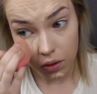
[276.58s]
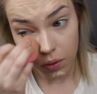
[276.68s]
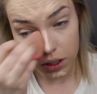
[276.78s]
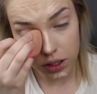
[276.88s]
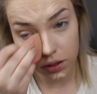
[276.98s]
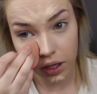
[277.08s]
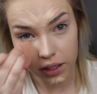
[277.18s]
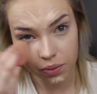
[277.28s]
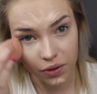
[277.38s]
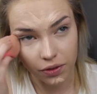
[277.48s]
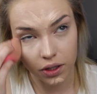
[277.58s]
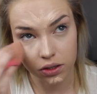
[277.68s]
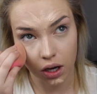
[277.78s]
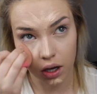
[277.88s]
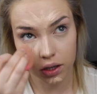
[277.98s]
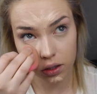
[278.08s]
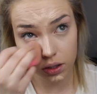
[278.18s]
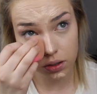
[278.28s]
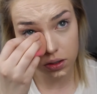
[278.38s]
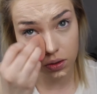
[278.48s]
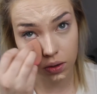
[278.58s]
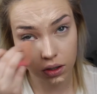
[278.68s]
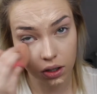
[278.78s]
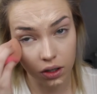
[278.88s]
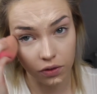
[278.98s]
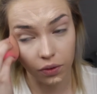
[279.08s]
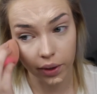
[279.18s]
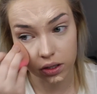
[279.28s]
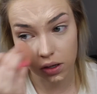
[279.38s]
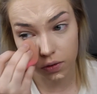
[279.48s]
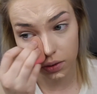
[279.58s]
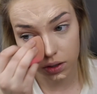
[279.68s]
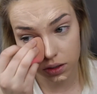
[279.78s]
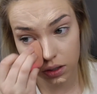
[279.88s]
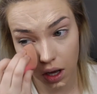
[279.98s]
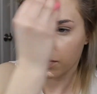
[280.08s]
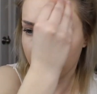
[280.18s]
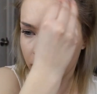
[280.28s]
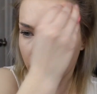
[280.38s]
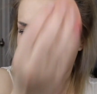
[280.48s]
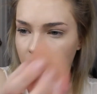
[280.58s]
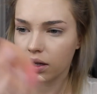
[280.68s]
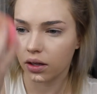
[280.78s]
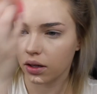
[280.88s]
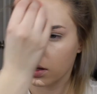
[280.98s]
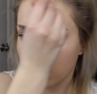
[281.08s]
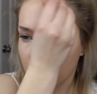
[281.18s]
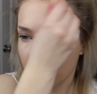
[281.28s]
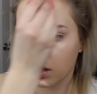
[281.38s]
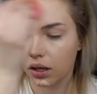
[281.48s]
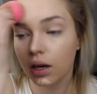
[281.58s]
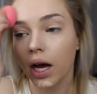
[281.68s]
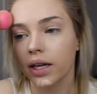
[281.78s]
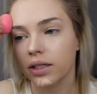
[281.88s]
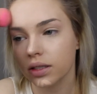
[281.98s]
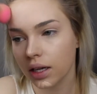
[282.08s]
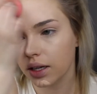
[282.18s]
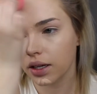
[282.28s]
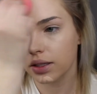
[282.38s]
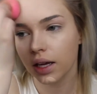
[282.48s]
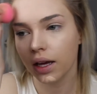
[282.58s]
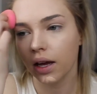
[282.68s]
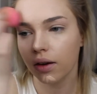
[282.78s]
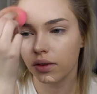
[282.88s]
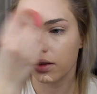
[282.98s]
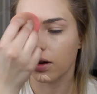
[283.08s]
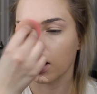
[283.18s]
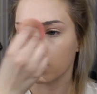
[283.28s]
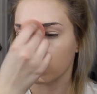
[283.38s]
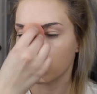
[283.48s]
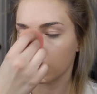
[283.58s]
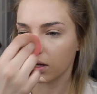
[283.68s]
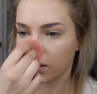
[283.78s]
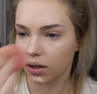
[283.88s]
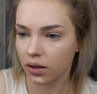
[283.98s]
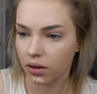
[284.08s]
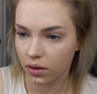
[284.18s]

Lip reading: What do you guys prefer? Talk-throughs or voiceovers? I feel like I just kind of get to hang out with you guys when